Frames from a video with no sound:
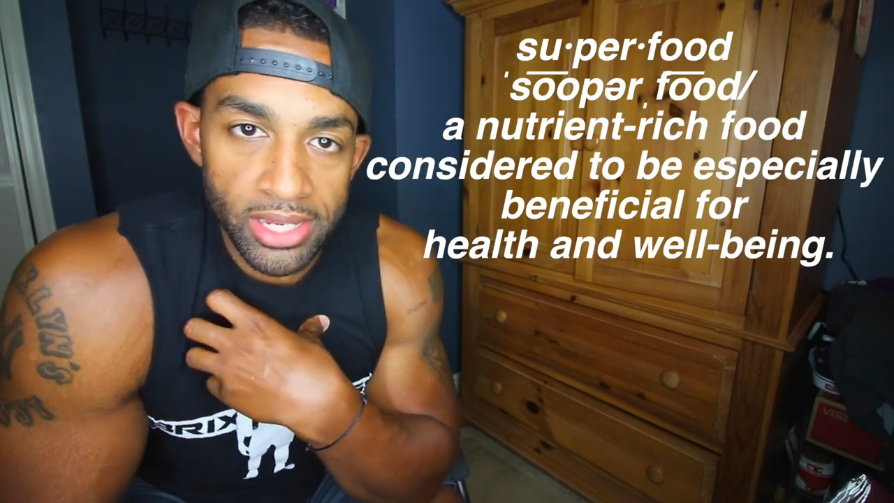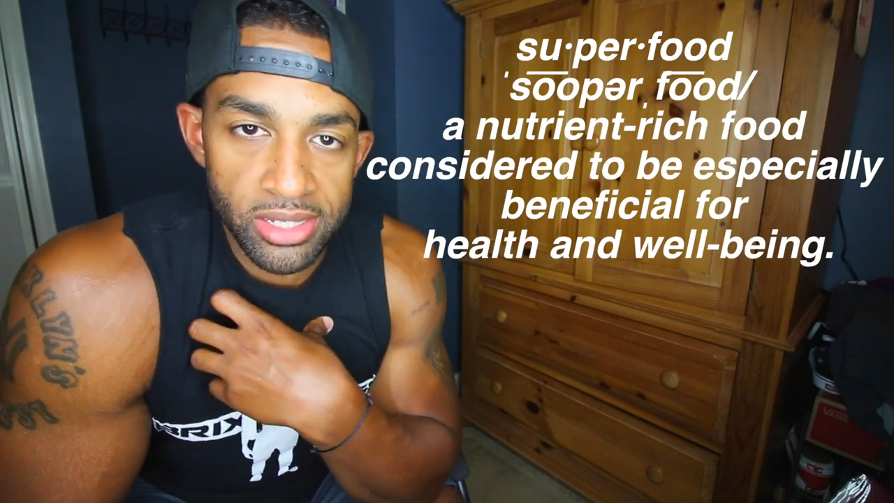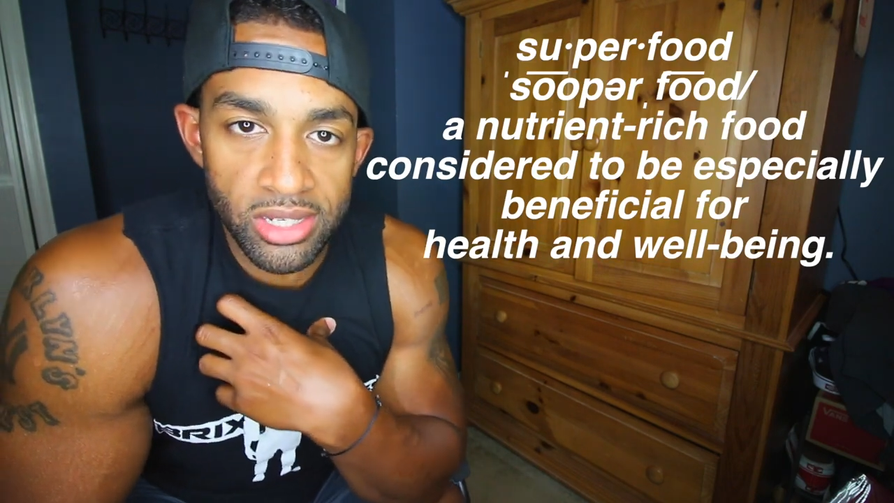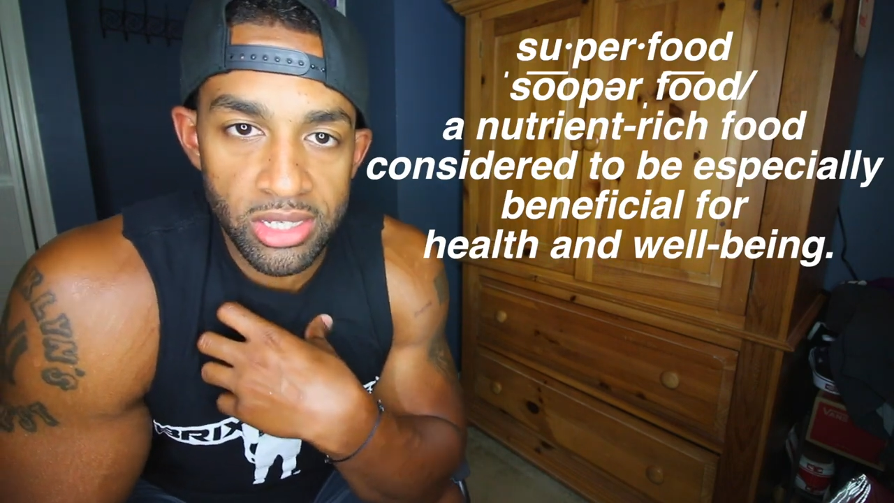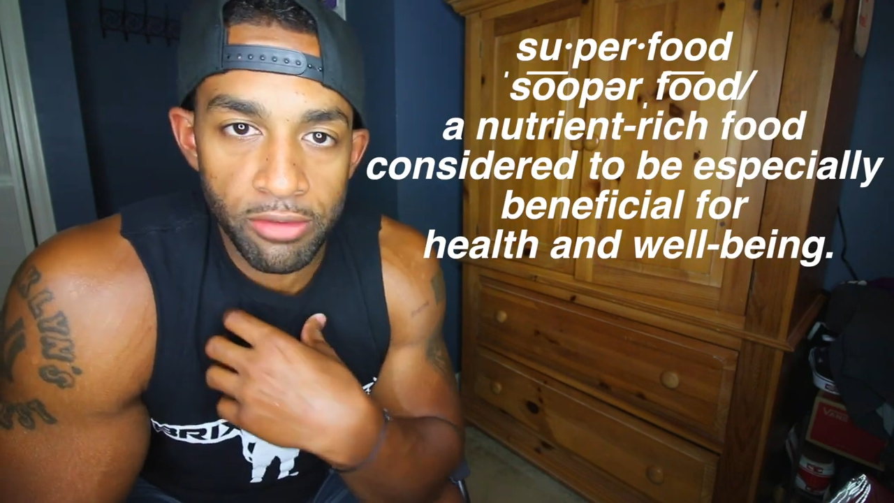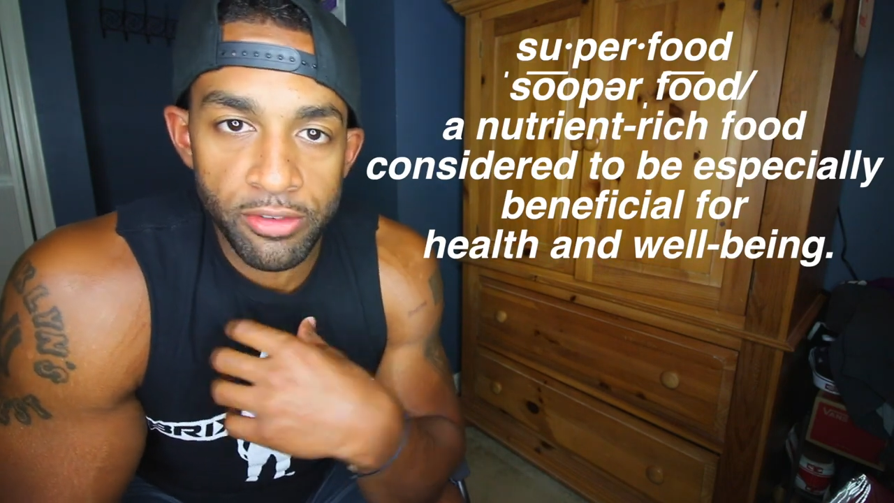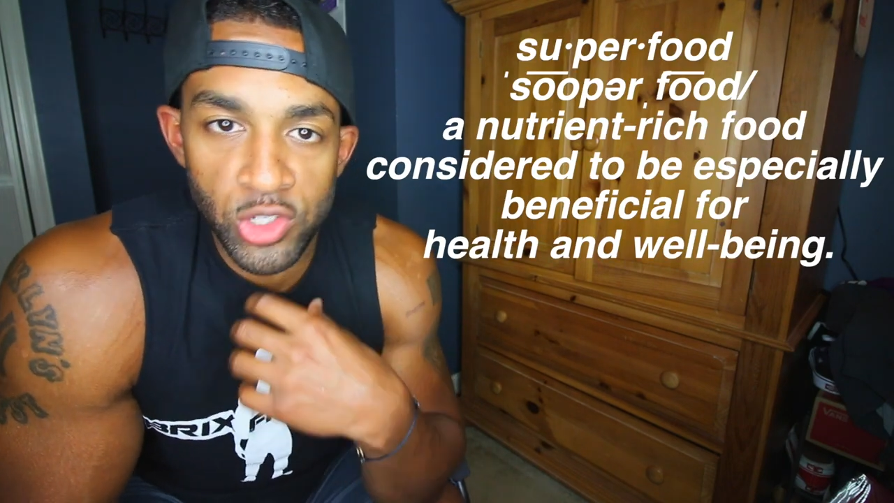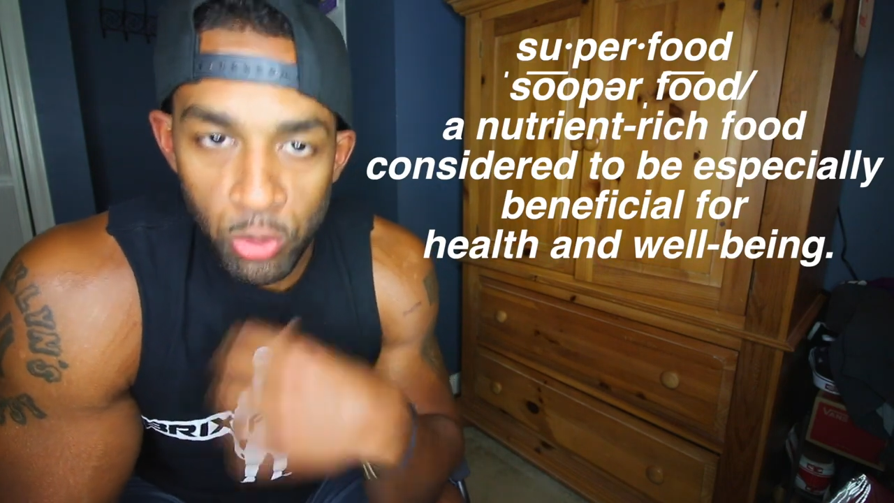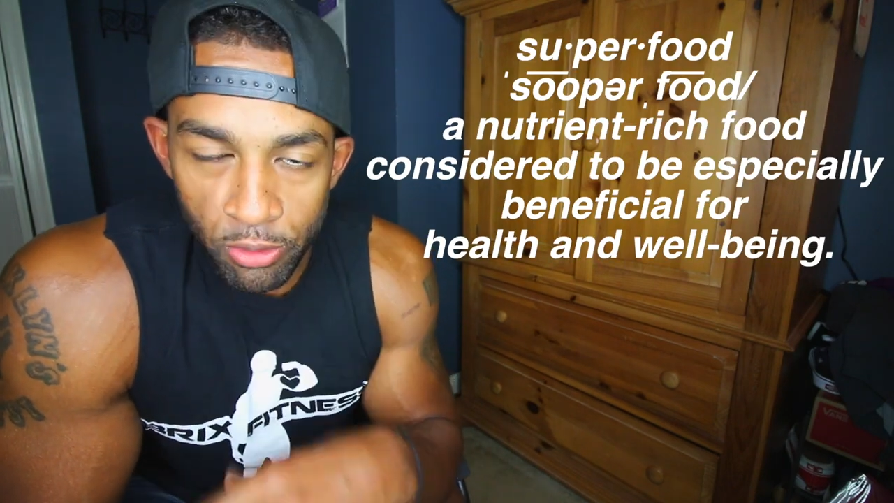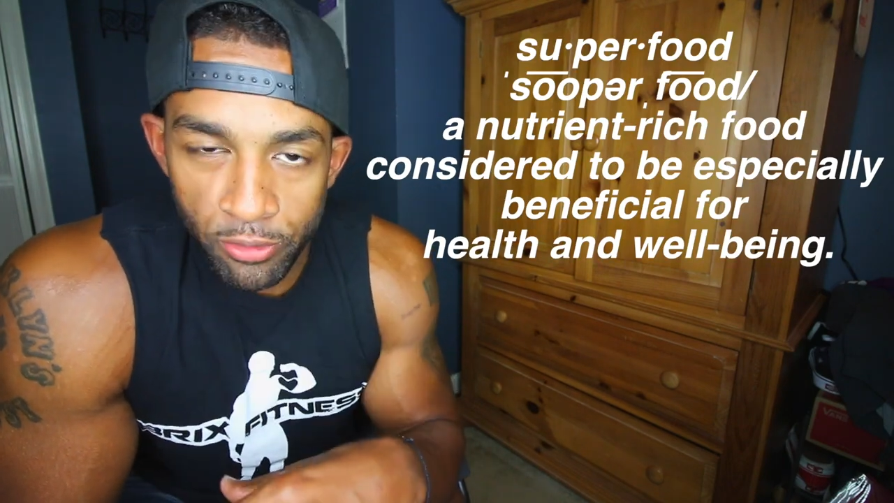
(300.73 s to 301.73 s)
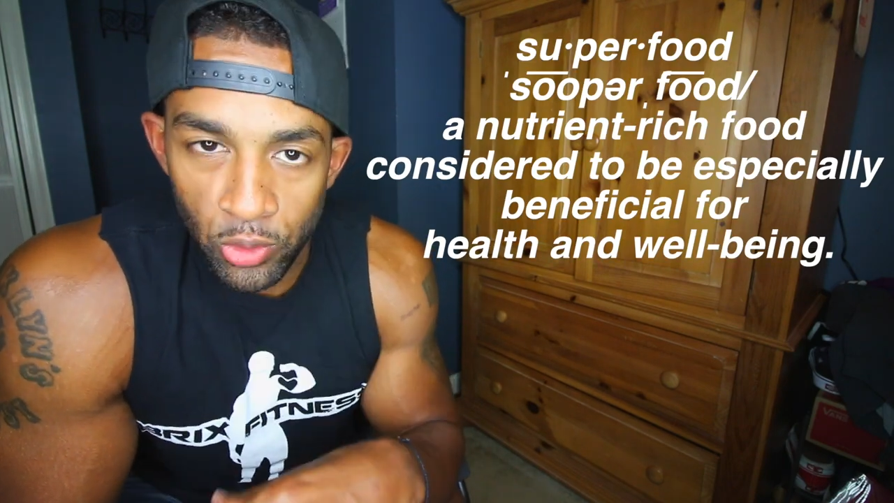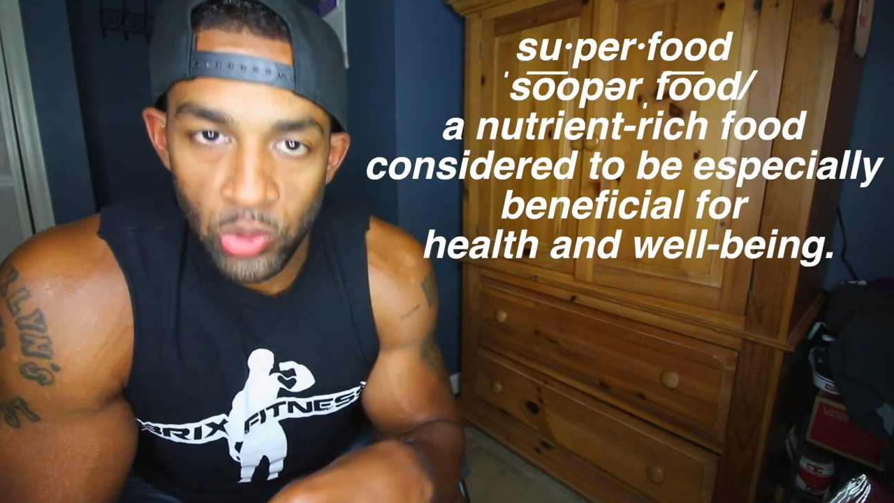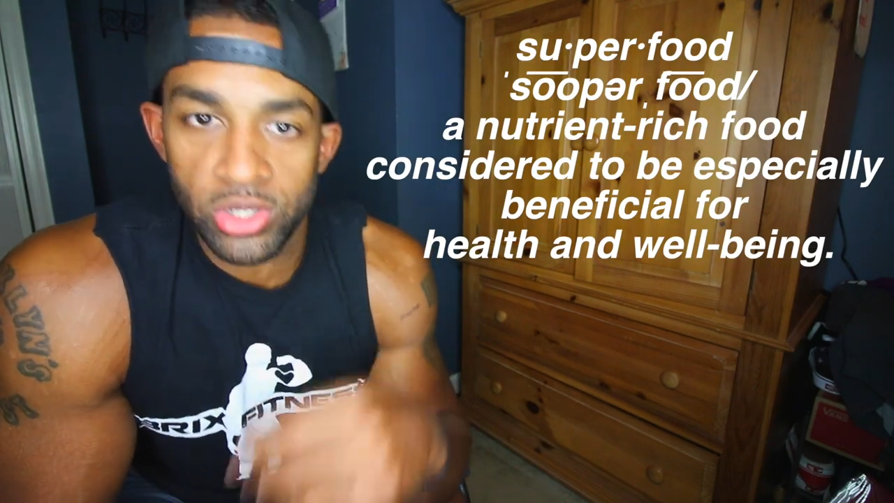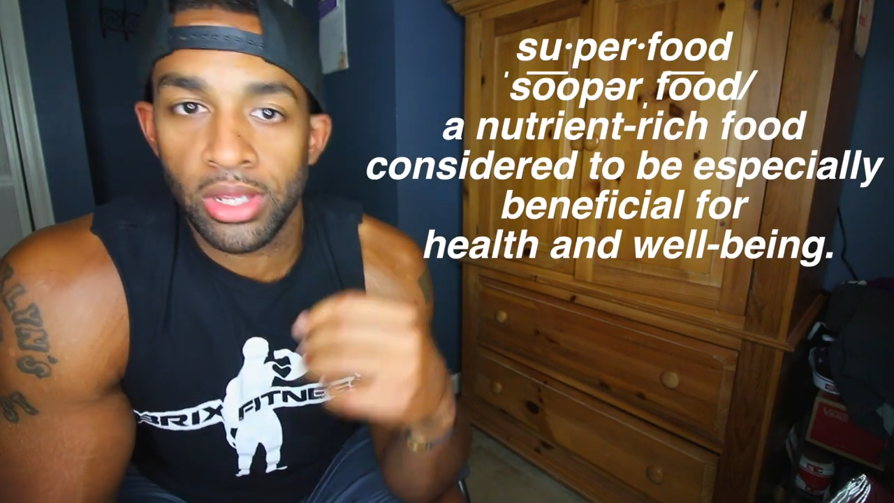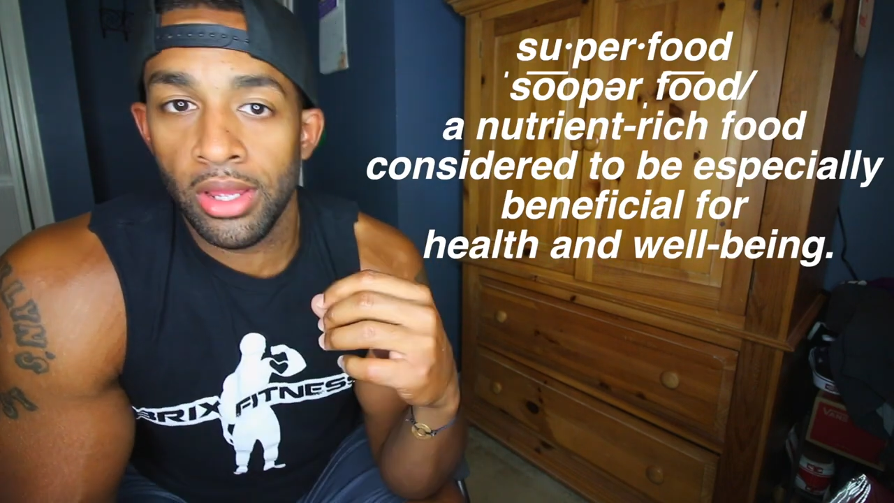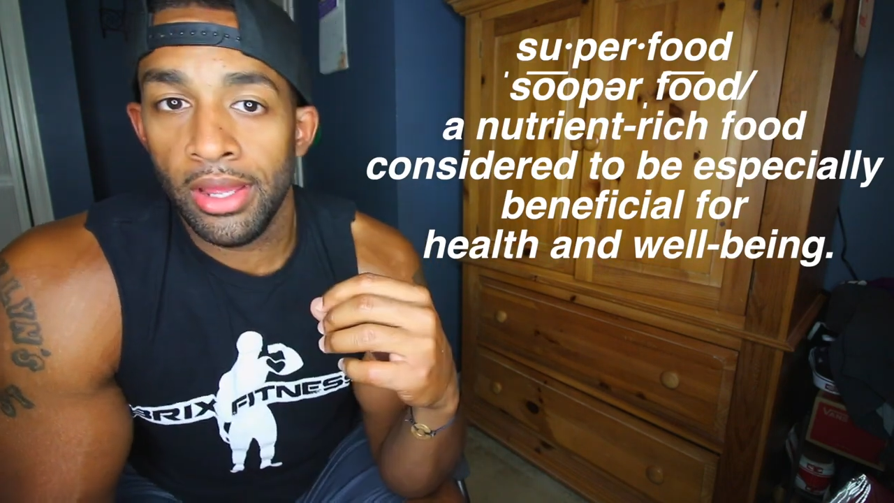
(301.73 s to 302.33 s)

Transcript: consists of superfoods.